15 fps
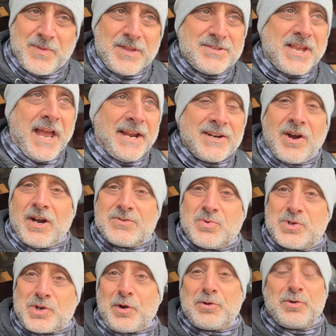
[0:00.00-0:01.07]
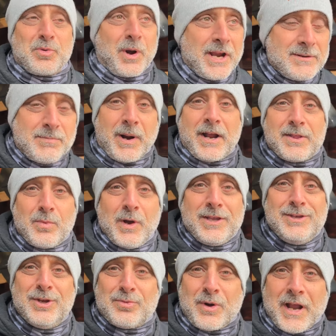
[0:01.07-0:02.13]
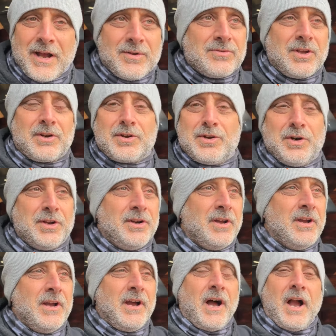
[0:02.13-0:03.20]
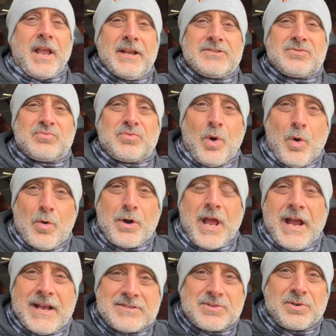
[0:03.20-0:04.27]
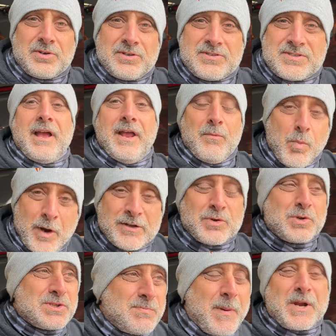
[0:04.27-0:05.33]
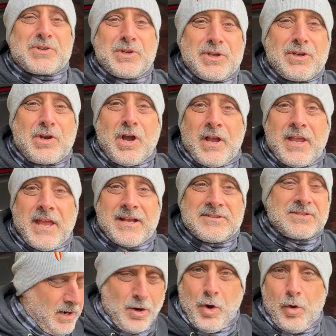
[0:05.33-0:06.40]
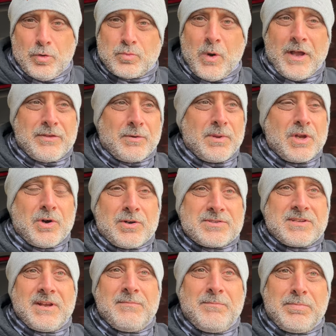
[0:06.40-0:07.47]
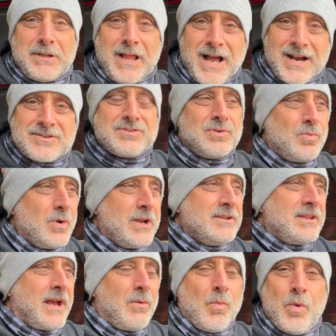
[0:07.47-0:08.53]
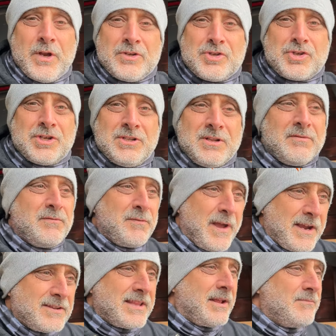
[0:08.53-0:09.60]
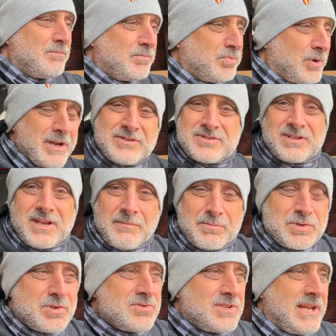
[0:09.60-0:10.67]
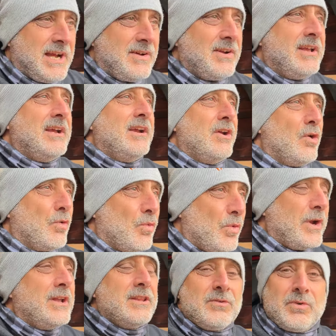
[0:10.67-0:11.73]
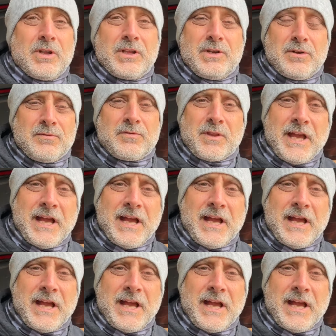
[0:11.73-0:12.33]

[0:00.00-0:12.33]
these hand guards, which are great, by the way, year round, they're good against road hazards and winter, especially against a cold weather, because it blocks the wind, that wind chill effect that brings the temperatures down. Really, really good for